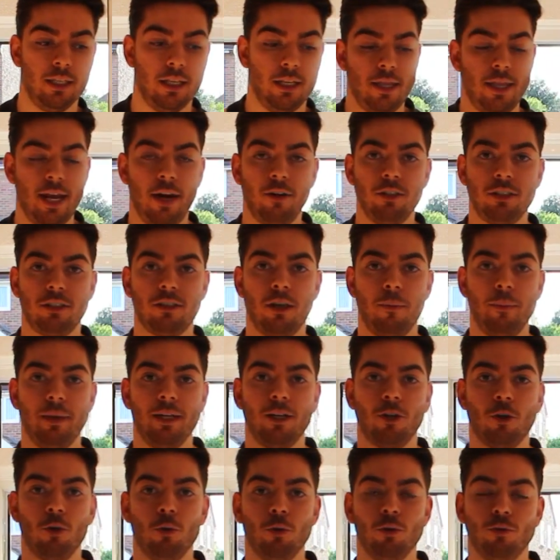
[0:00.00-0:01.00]
There is
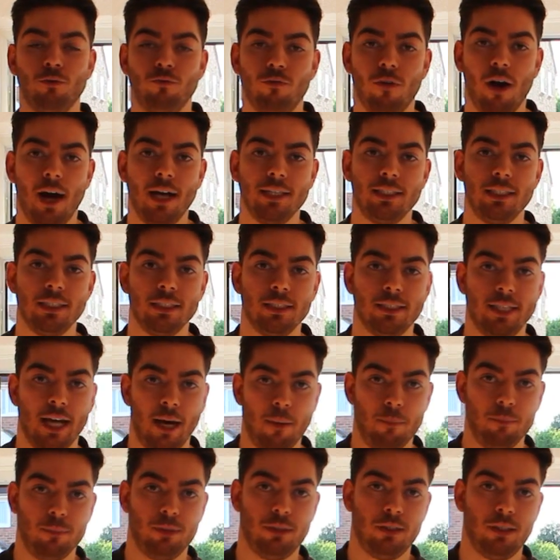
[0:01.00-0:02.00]
something called rising
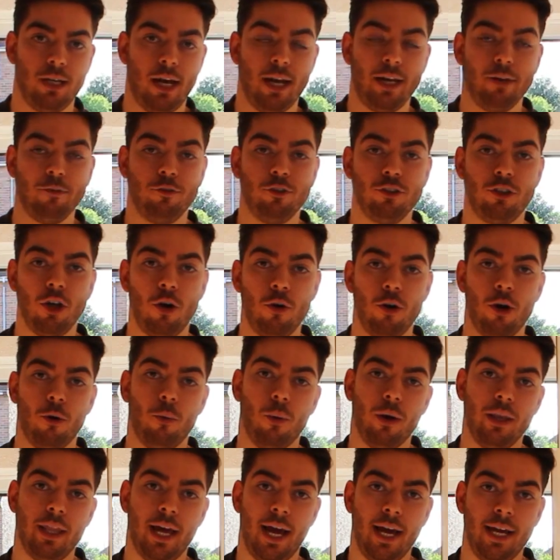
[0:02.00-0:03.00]
damp, and if you don't know
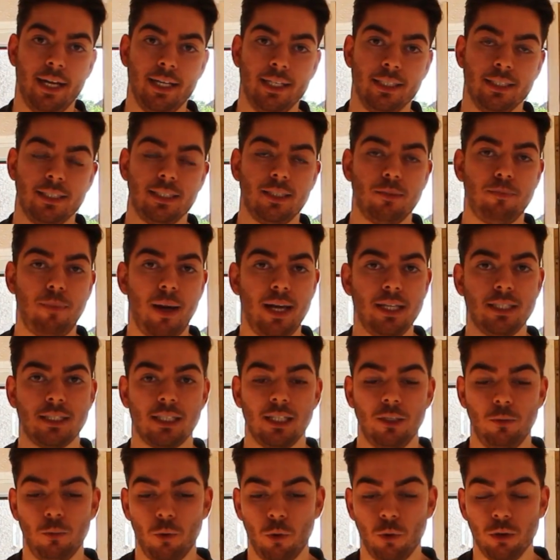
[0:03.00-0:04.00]
what that is, it's
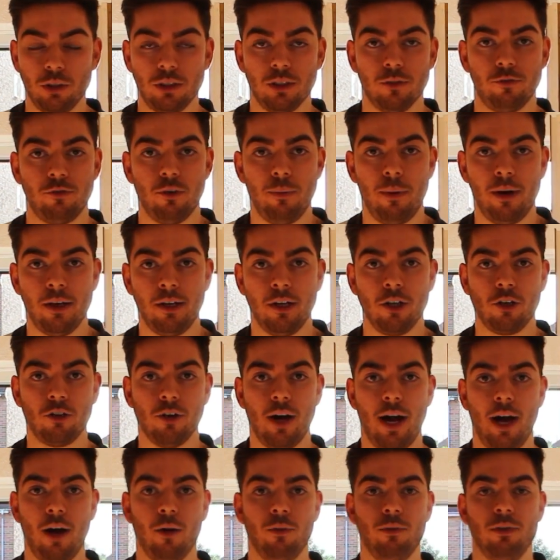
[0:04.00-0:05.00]
basically water from
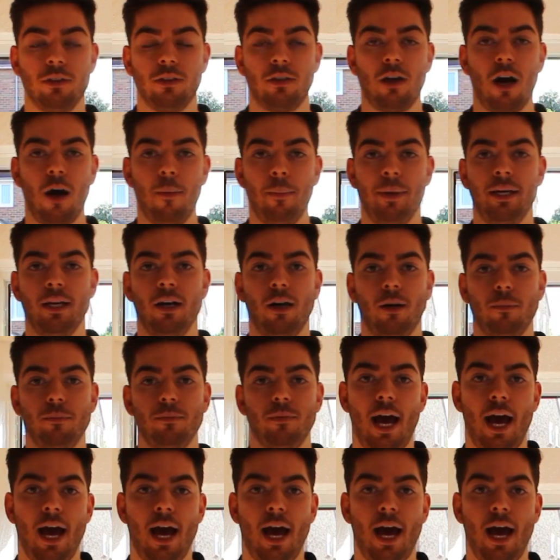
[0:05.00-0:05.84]
underground coming up.